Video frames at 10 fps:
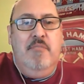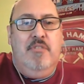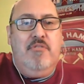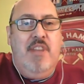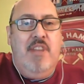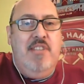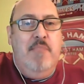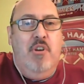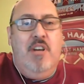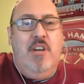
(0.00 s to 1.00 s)
Crazy
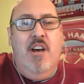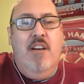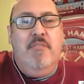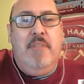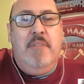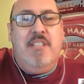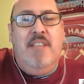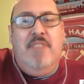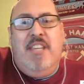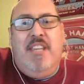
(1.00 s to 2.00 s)
Moncur.
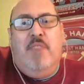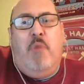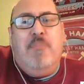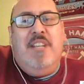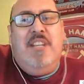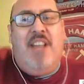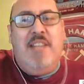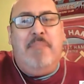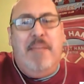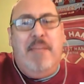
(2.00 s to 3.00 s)
What was it
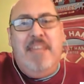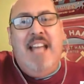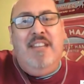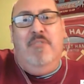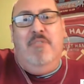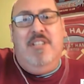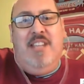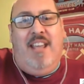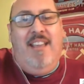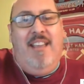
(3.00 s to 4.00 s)
like to play with that
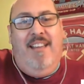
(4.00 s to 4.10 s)
lunatic?